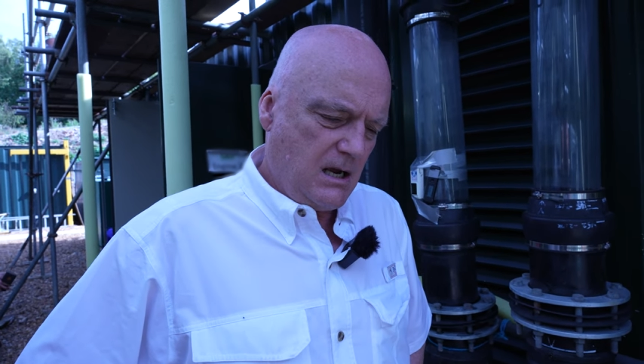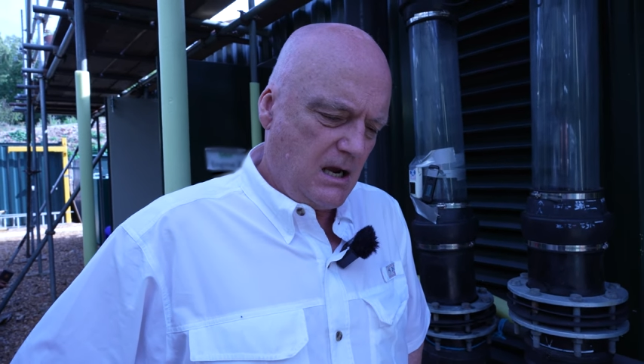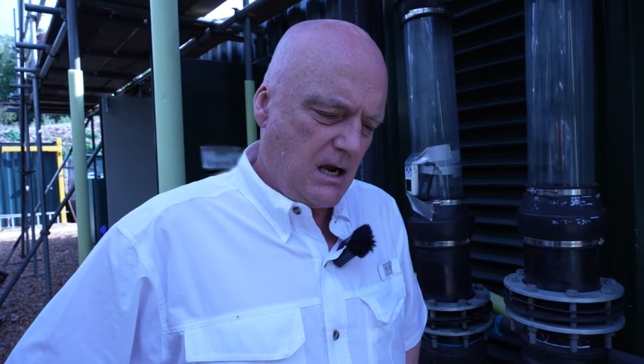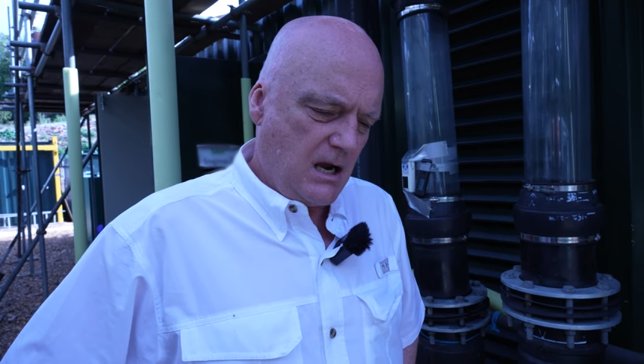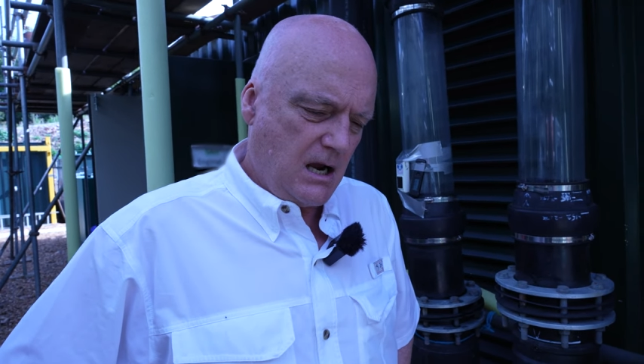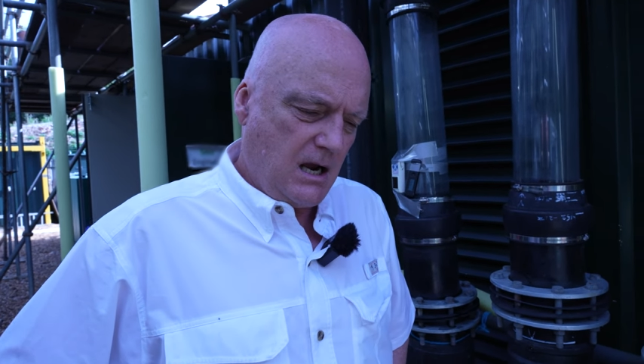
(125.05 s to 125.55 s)

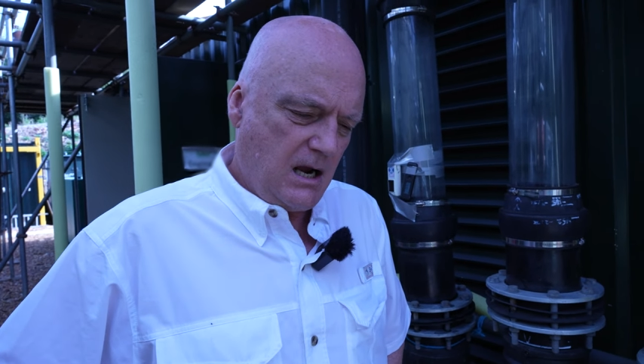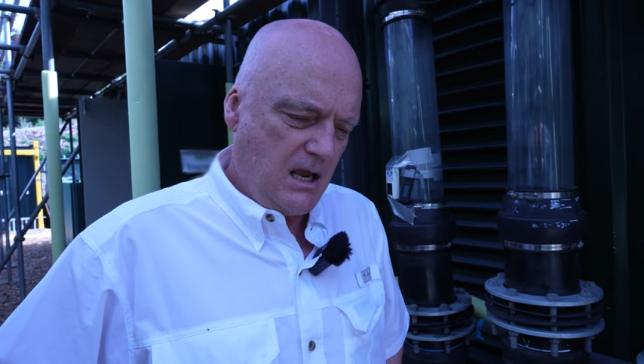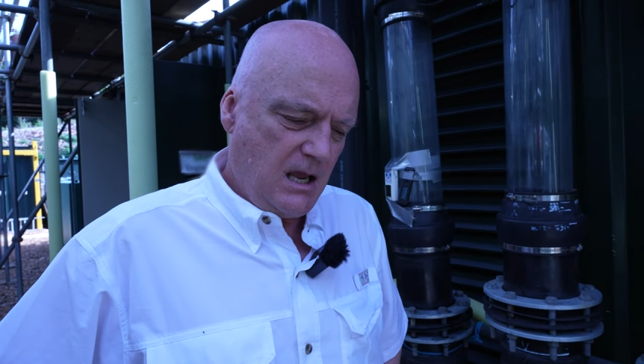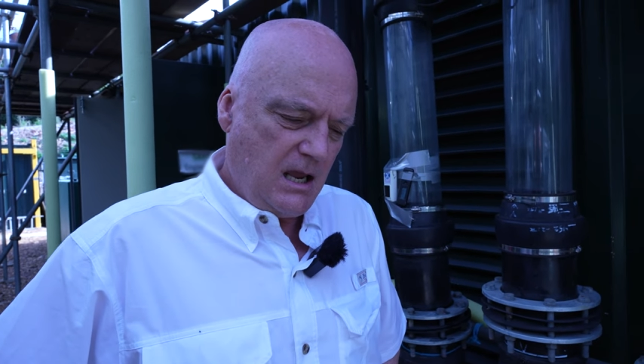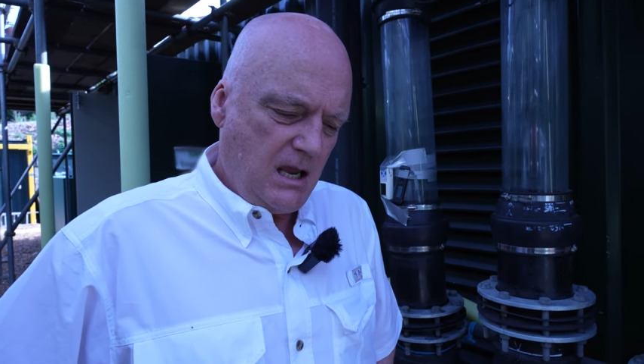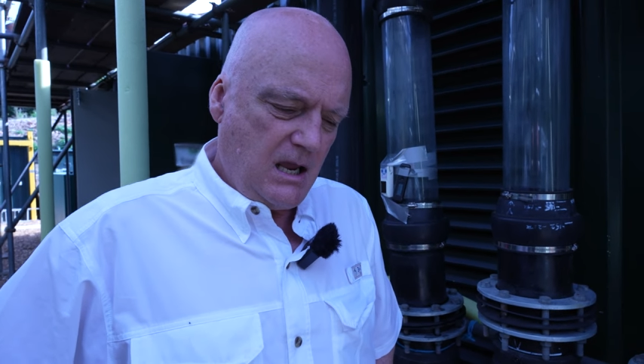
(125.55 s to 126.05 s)
Uh,
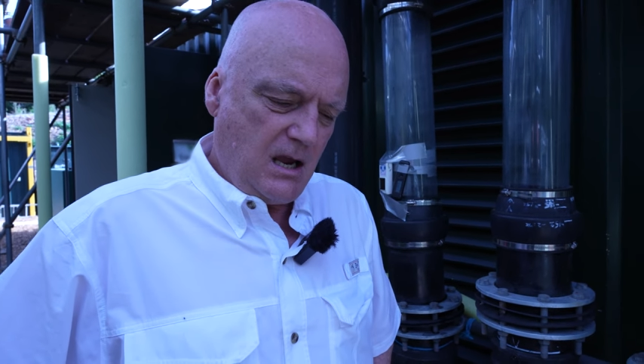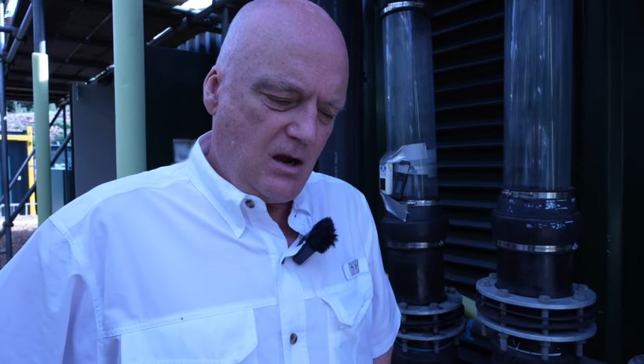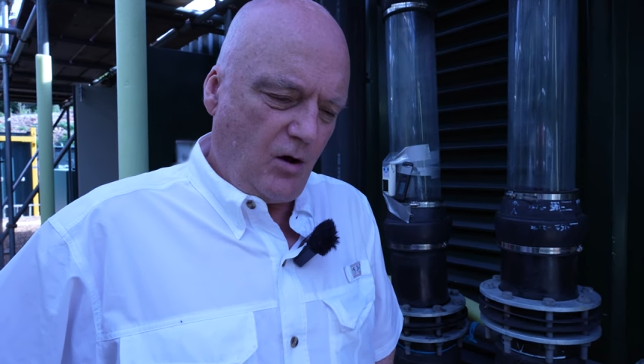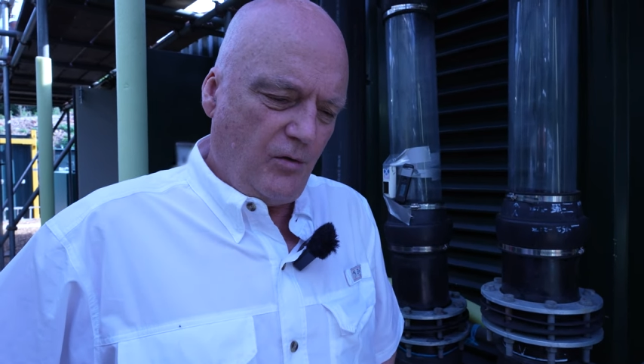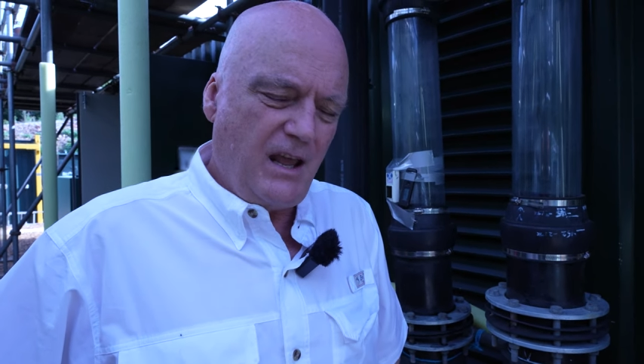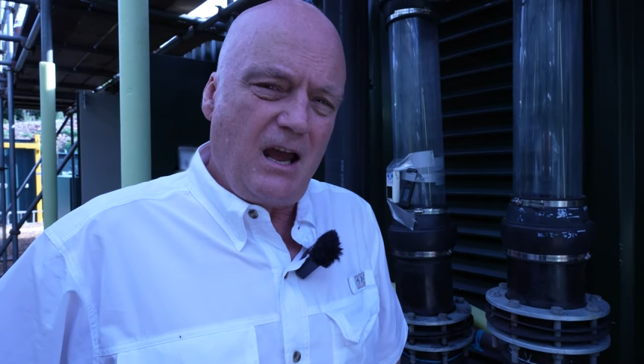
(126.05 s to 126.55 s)

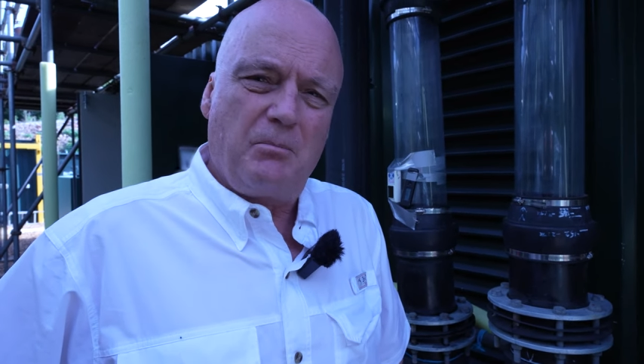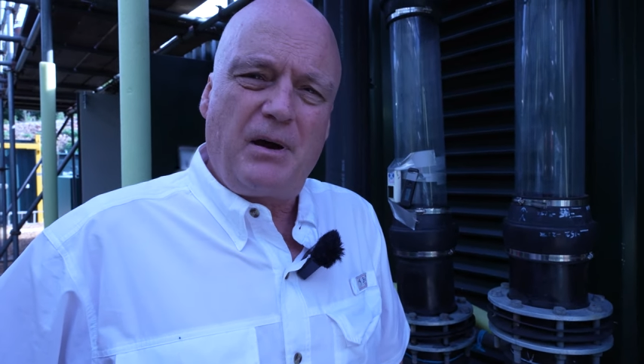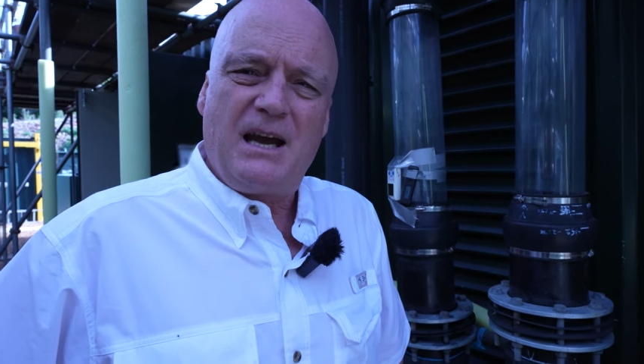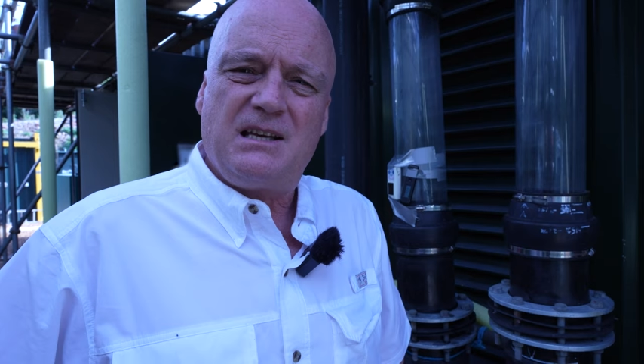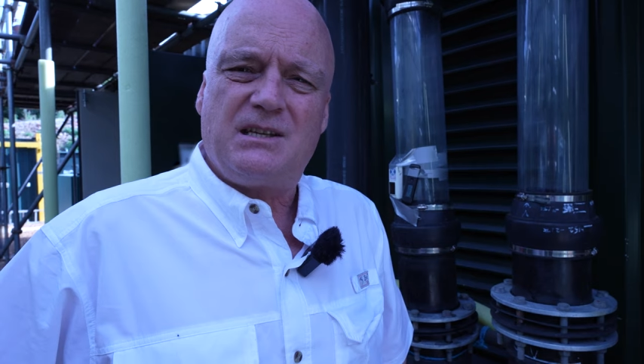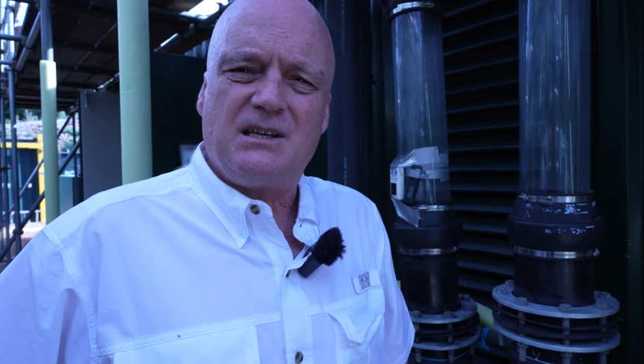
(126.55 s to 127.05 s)
on that
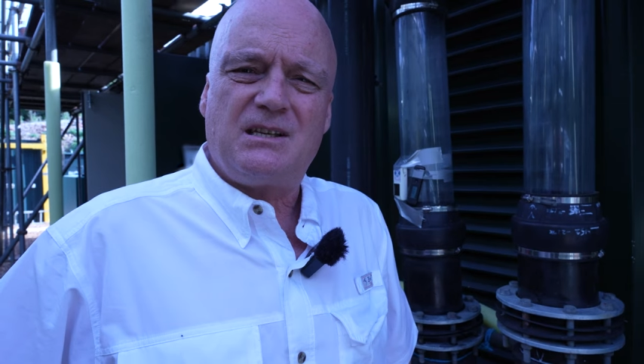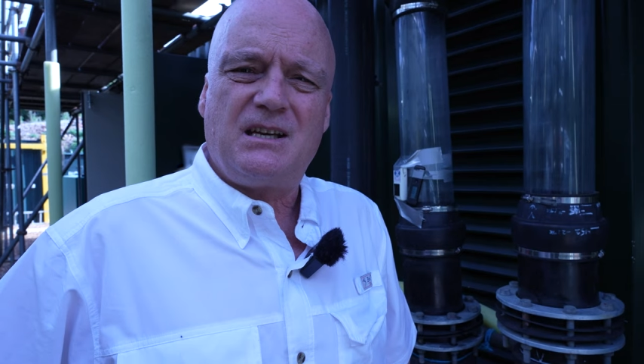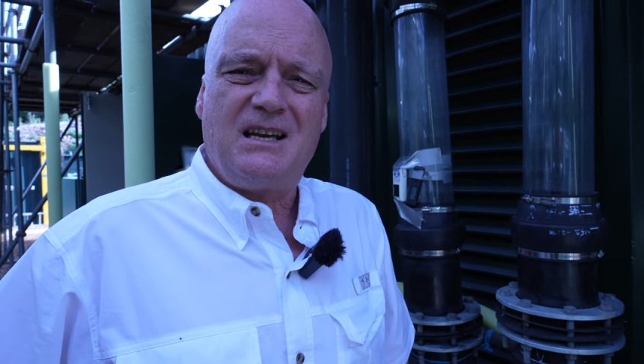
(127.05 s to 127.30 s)
basis,